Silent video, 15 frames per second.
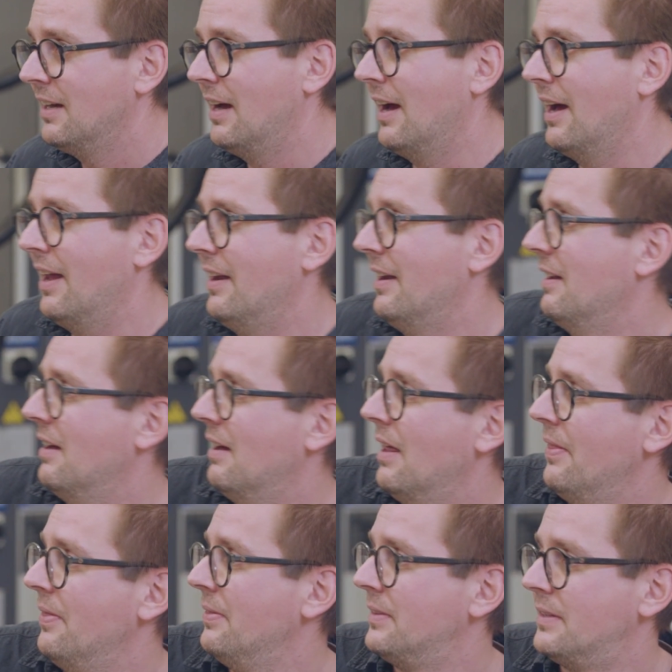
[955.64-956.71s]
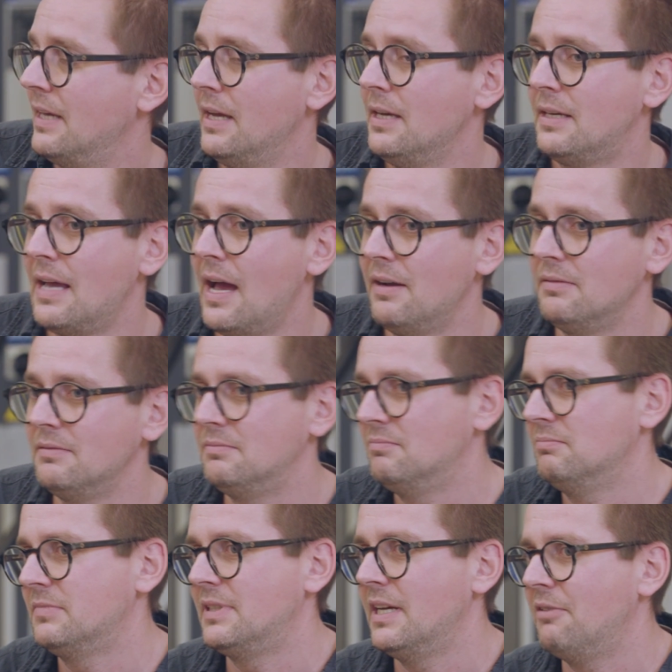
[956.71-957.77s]
And
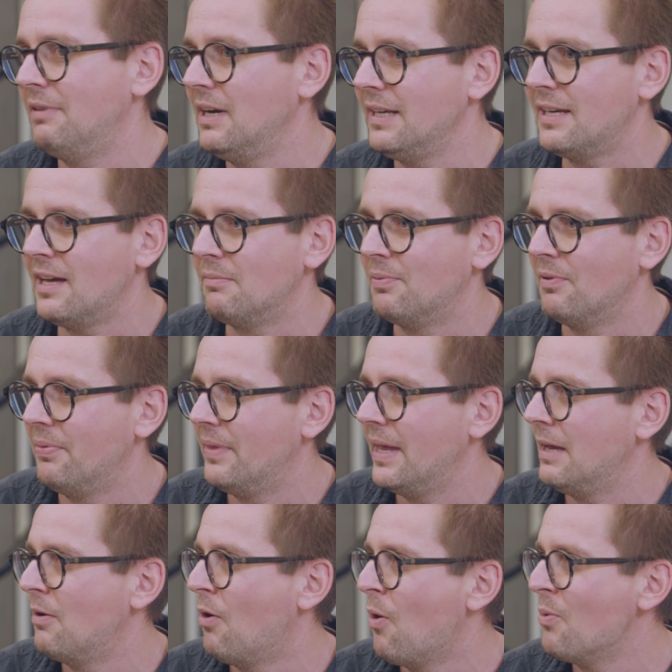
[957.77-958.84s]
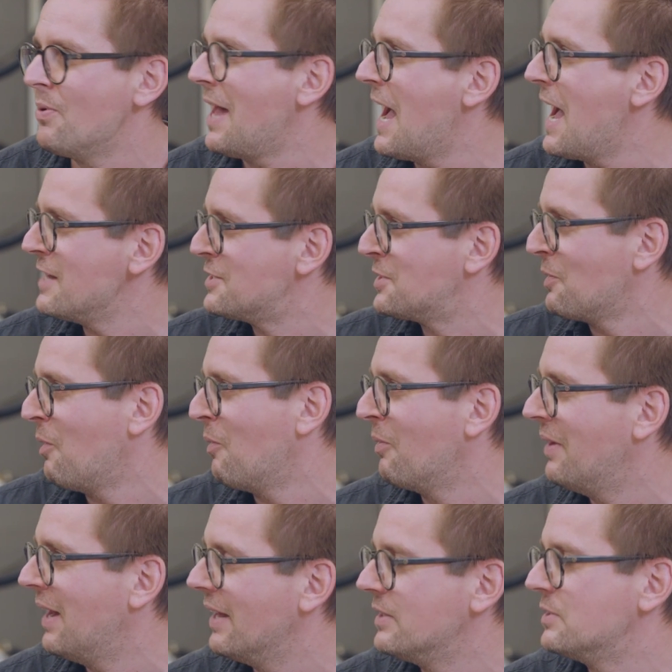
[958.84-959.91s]
they really can put their own hands
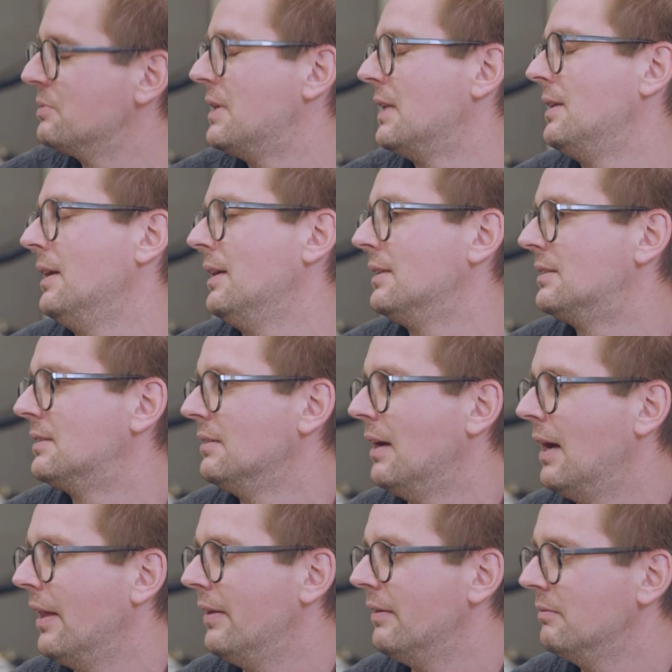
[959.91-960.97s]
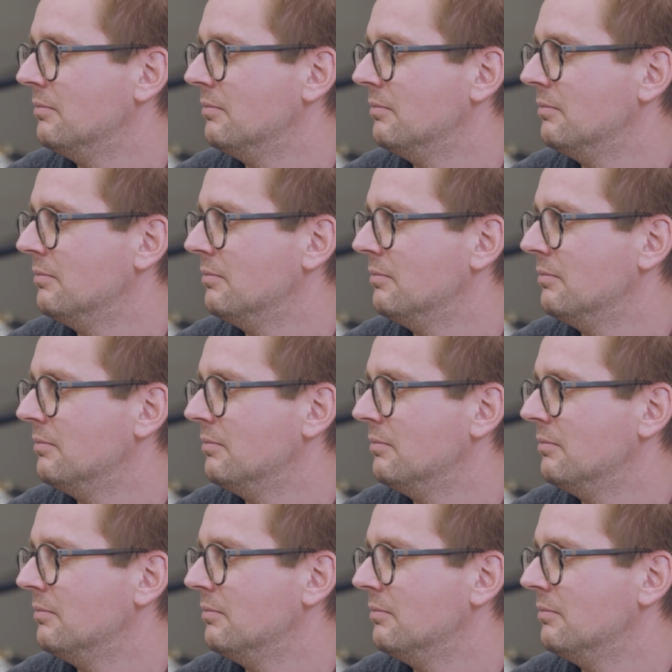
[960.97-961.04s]
on and do the things. And